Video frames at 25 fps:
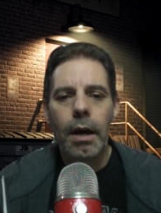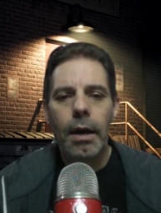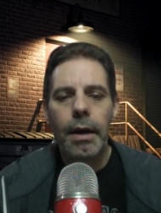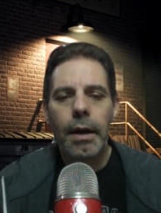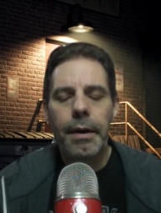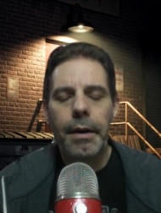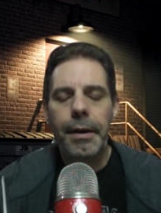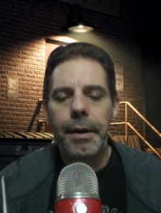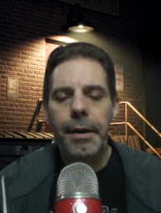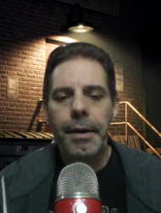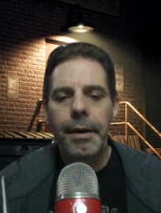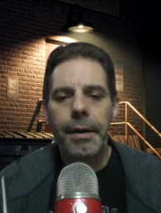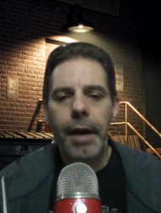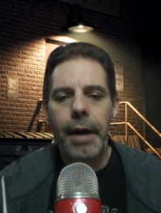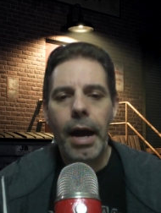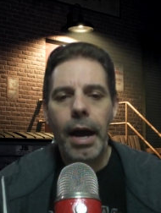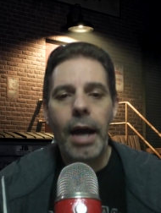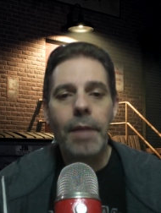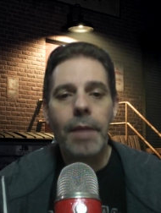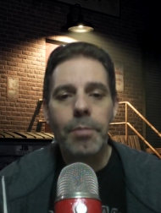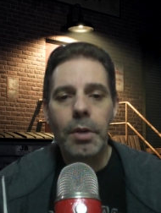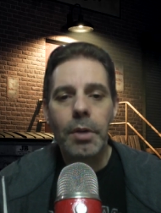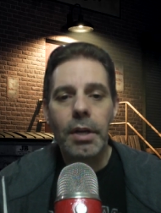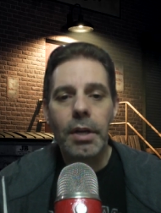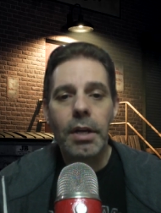I
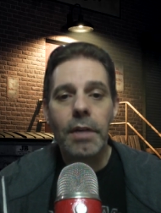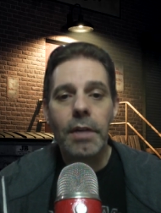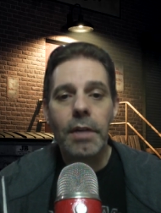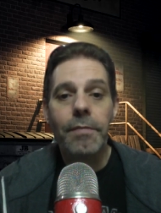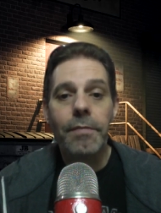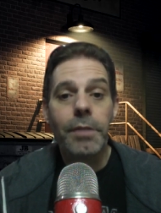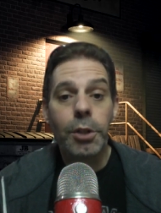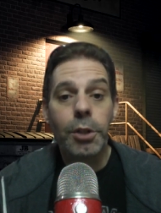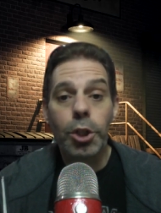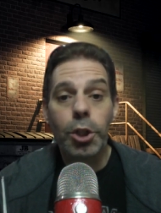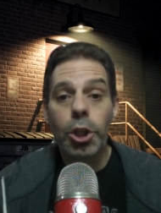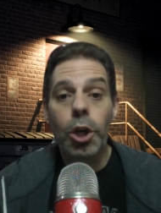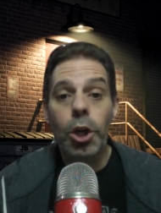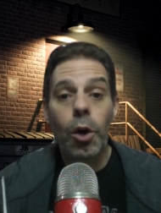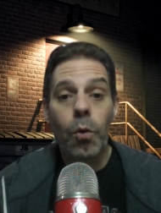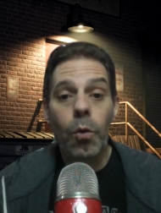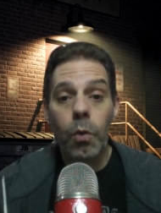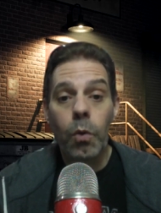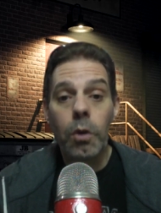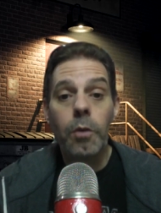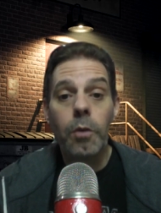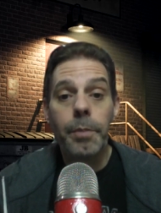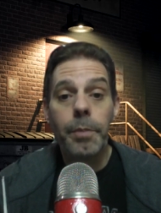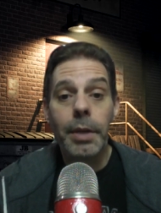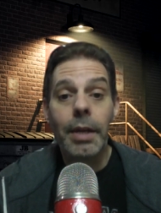believe the show
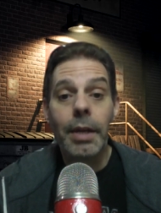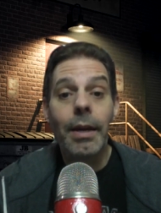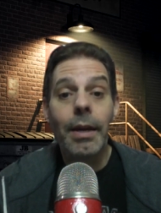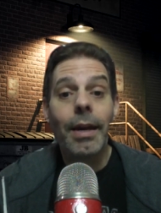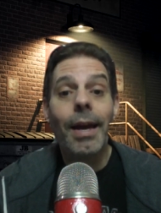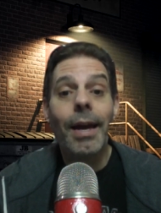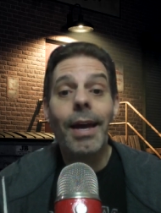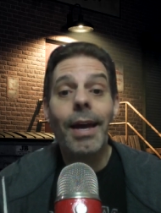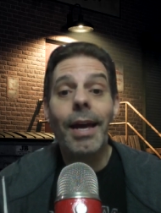will be